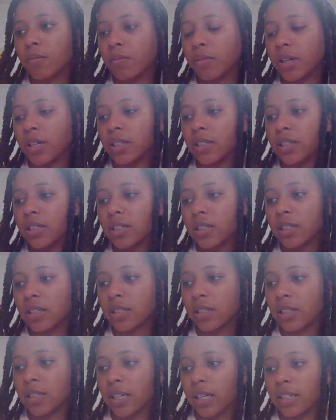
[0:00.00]
but
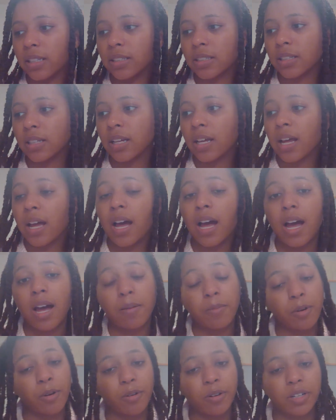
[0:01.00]
yes.
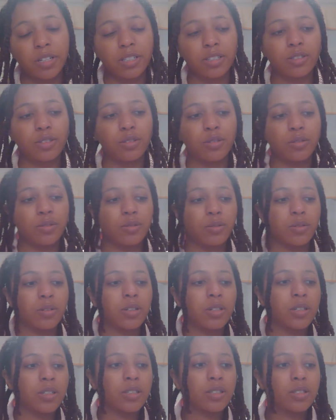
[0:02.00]
I'm going to
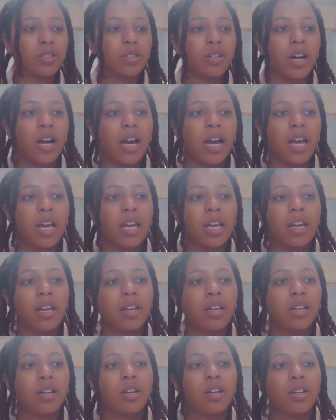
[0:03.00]
try
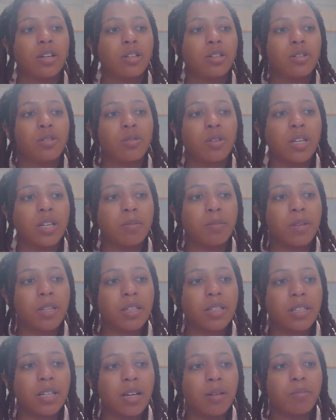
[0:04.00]
to keep
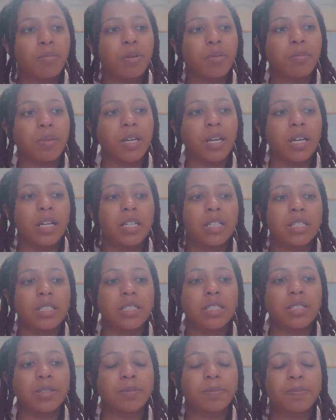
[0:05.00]
this up
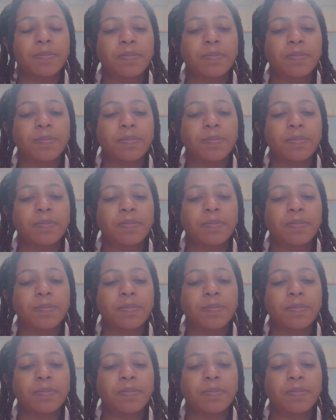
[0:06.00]
because